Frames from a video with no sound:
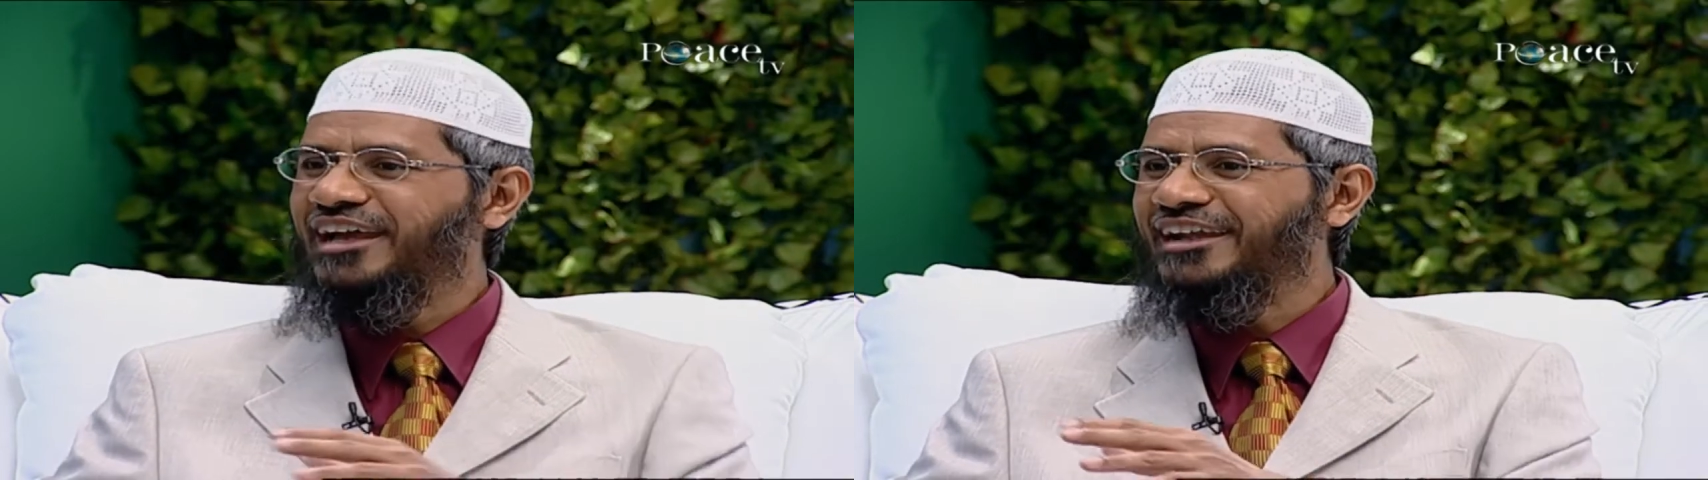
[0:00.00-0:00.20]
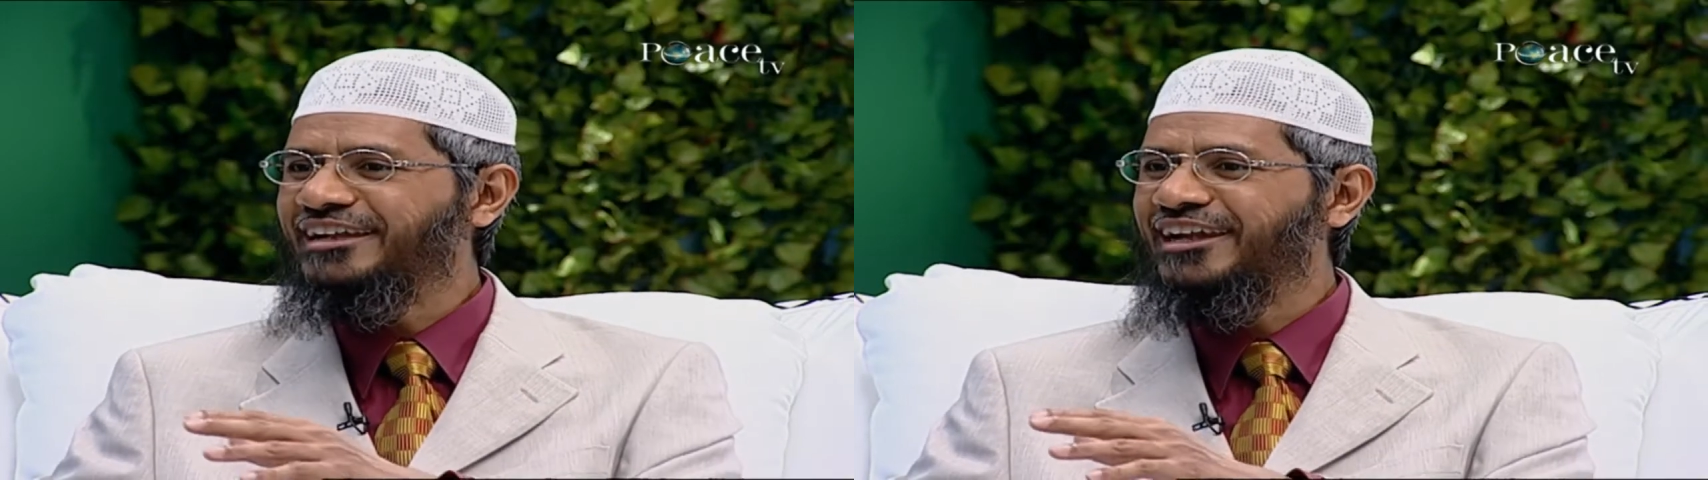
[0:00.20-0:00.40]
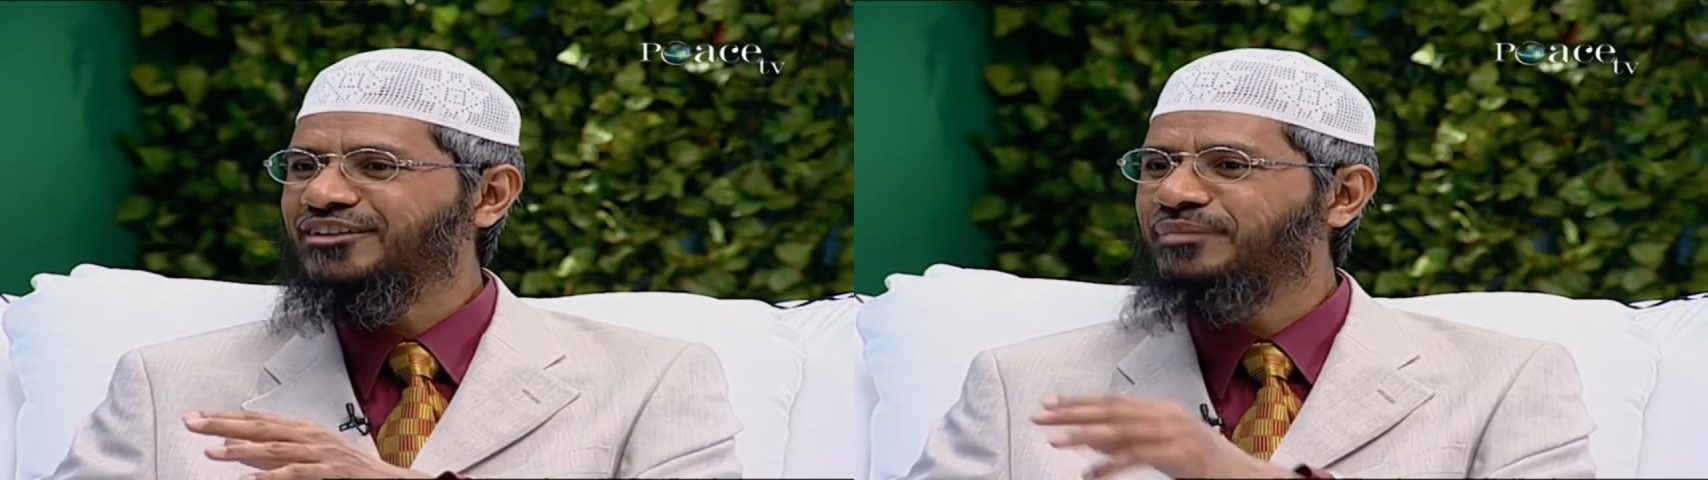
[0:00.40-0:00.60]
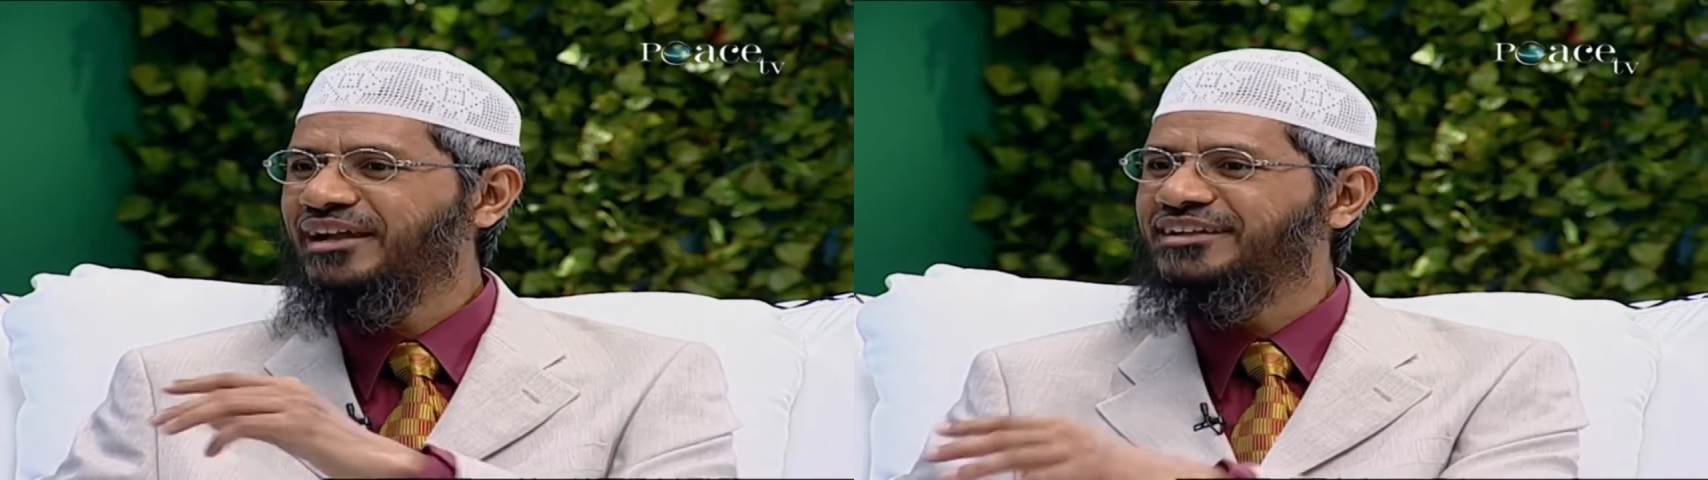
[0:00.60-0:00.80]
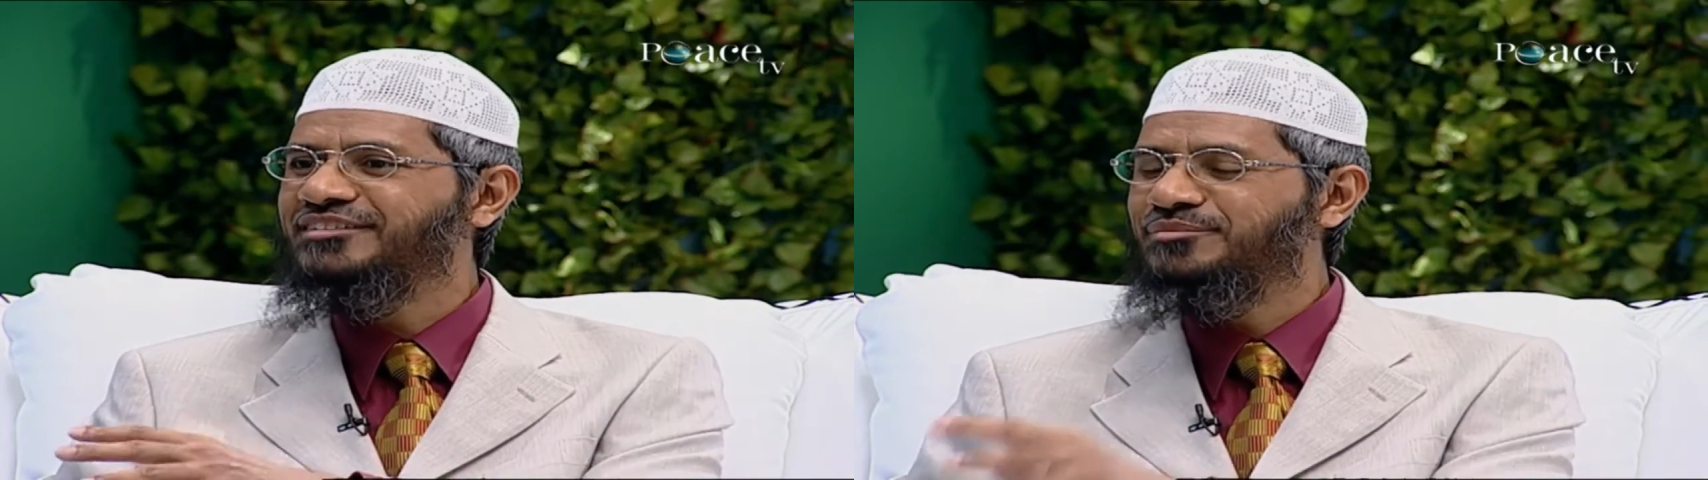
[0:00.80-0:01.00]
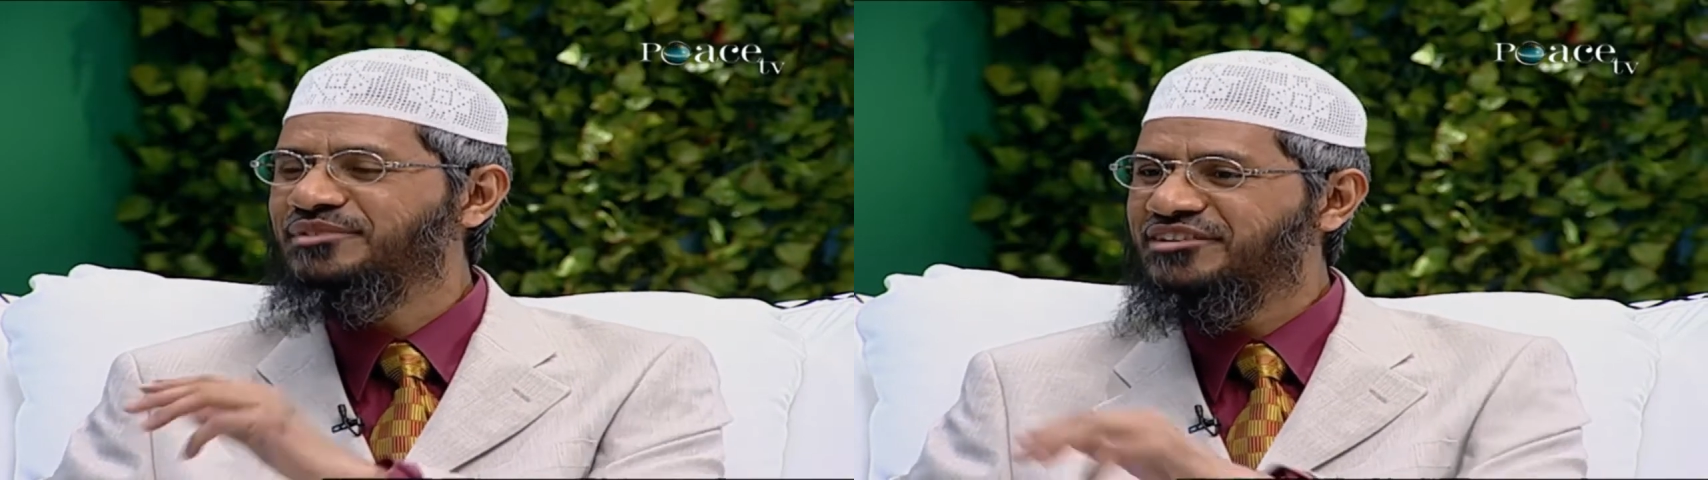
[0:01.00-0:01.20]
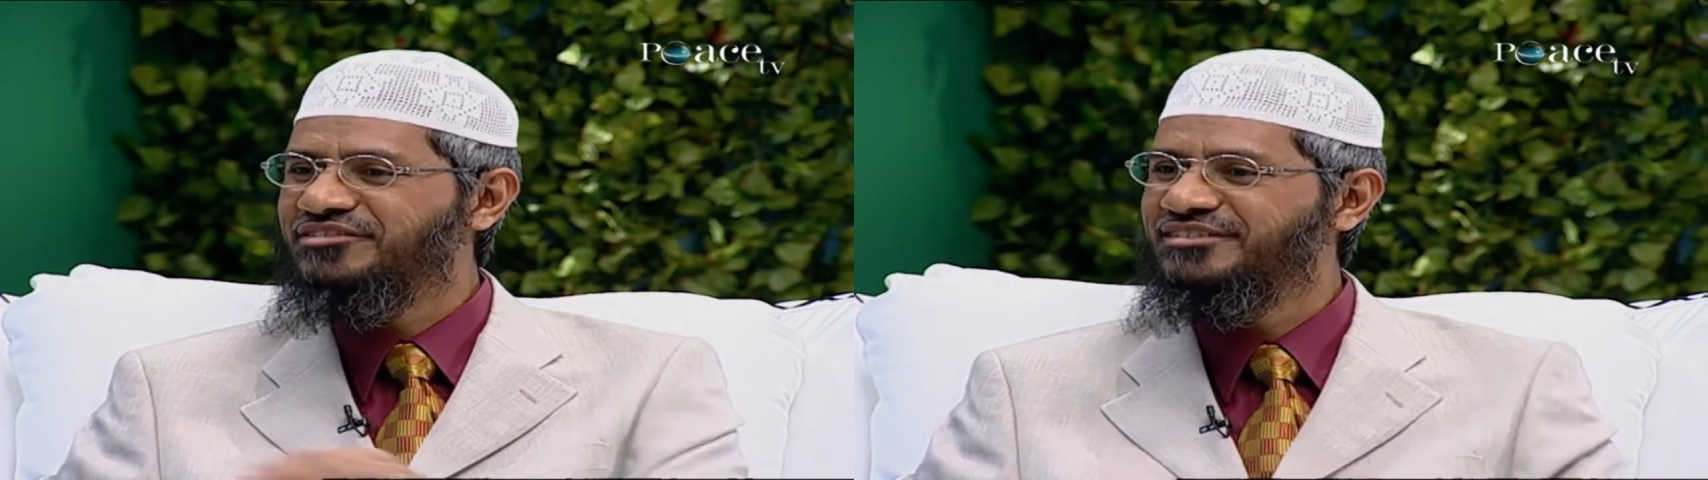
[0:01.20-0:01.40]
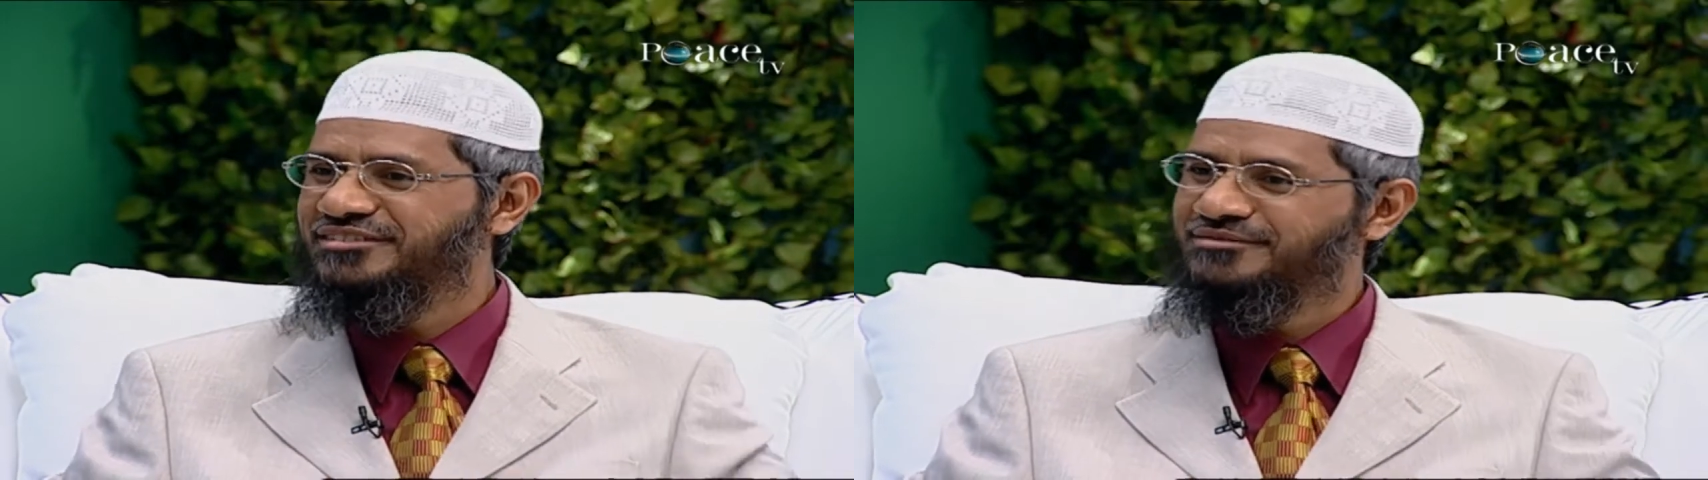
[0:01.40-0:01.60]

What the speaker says: and gets back his immigration